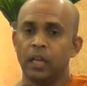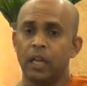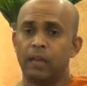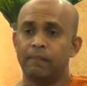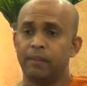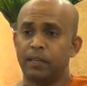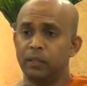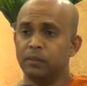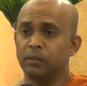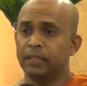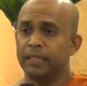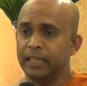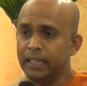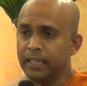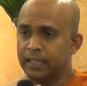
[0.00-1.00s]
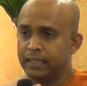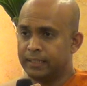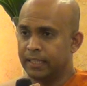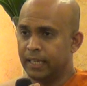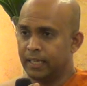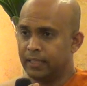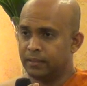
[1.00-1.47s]
And when you realize
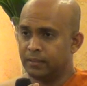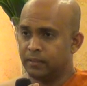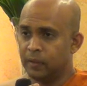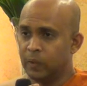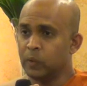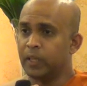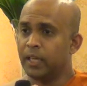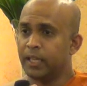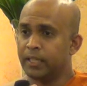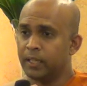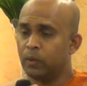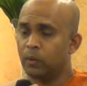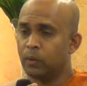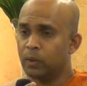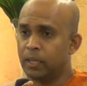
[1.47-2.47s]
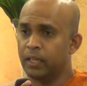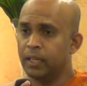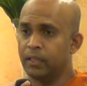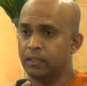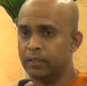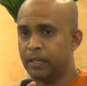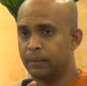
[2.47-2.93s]
that,
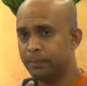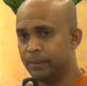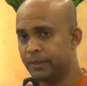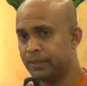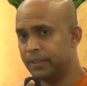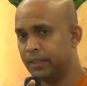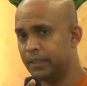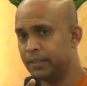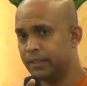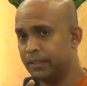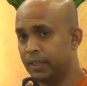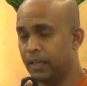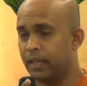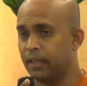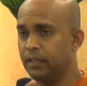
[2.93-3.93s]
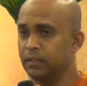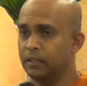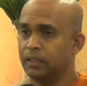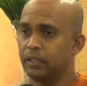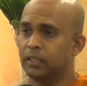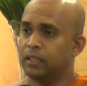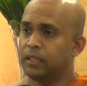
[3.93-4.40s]
okay, that person is there,
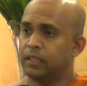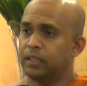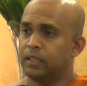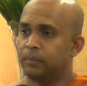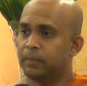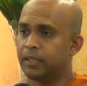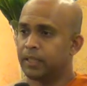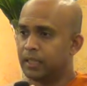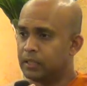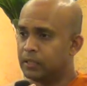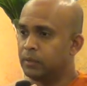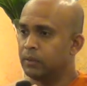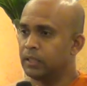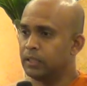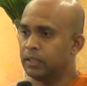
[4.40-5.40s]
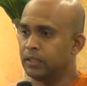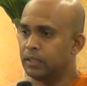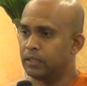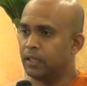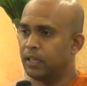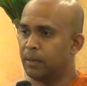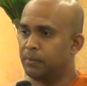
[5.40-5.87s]
but actually
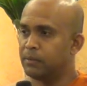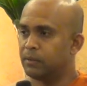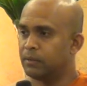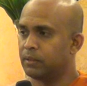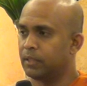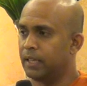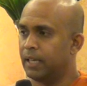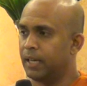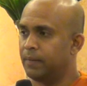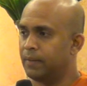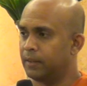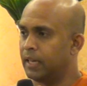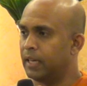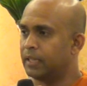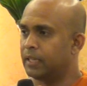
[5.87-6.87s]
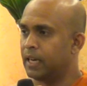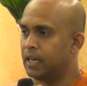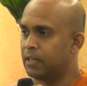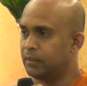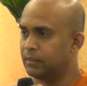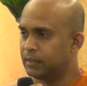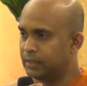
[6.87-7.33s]
I'm not really having that
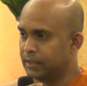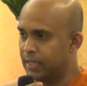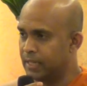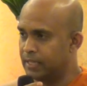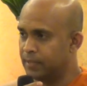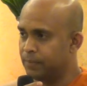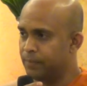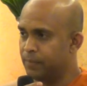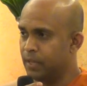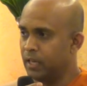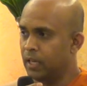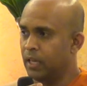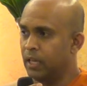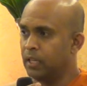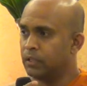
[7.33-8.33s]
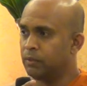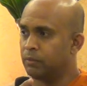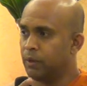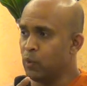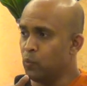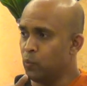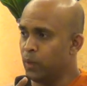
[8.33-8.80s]
kind of threat. The
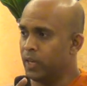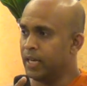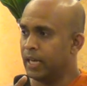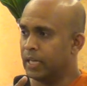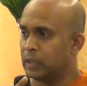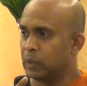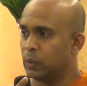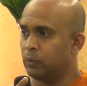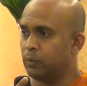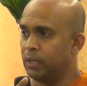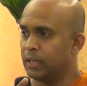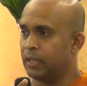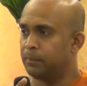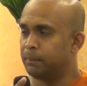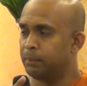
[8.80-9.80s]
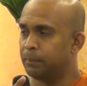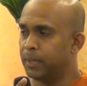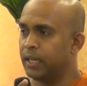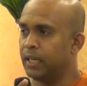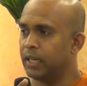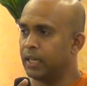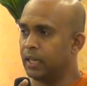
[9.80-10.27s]
one way actually we can
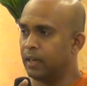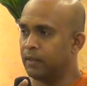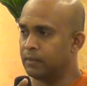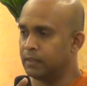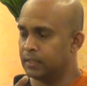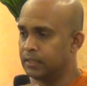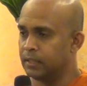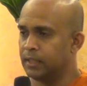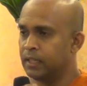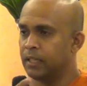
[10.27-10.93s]
bring our